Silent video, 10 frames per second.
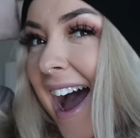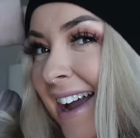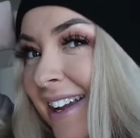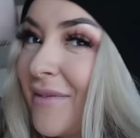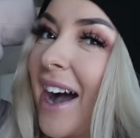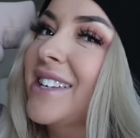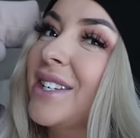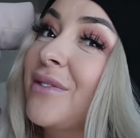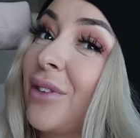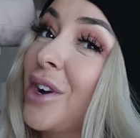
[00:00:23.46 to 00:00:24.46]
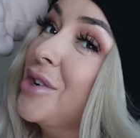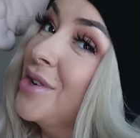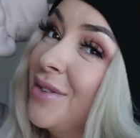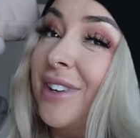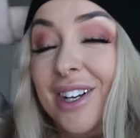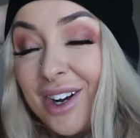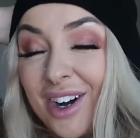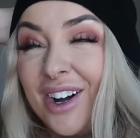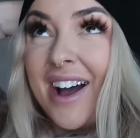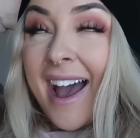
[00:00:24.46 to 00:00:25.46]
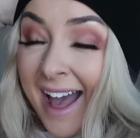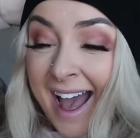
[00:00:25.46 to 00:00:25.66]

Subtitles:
I am hunting for a new vehicle.